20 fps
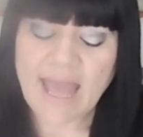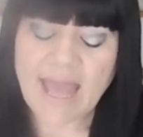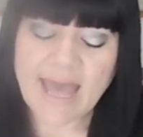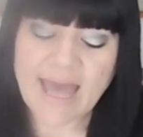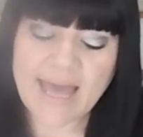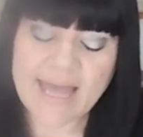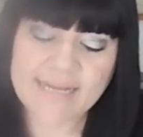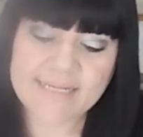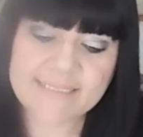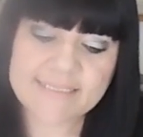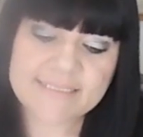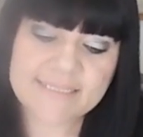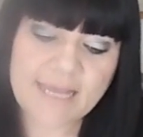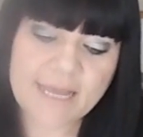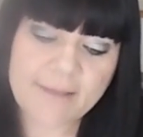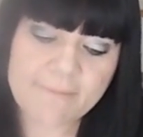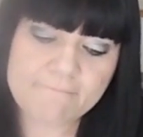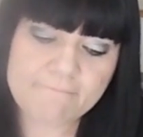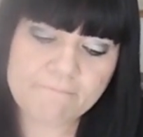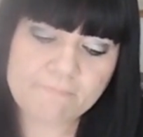And
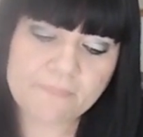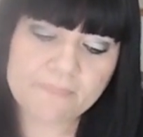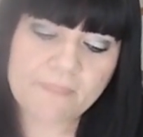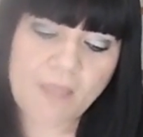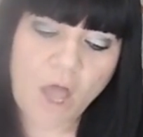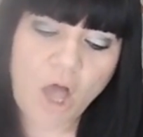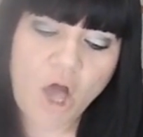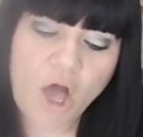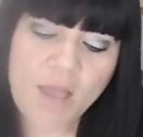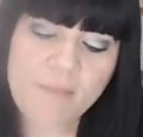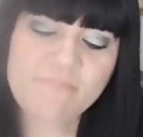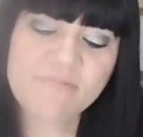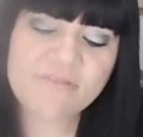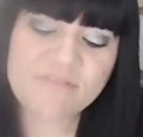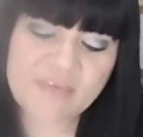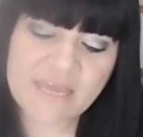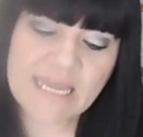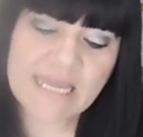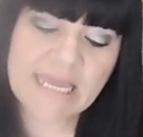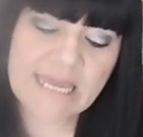I'm
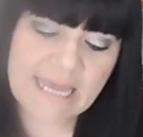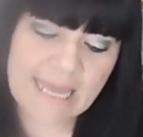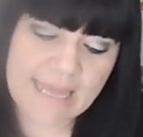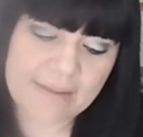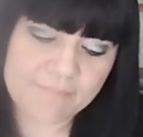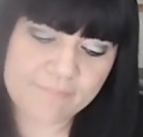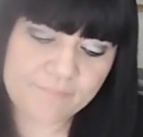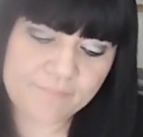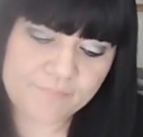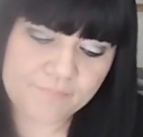thinking,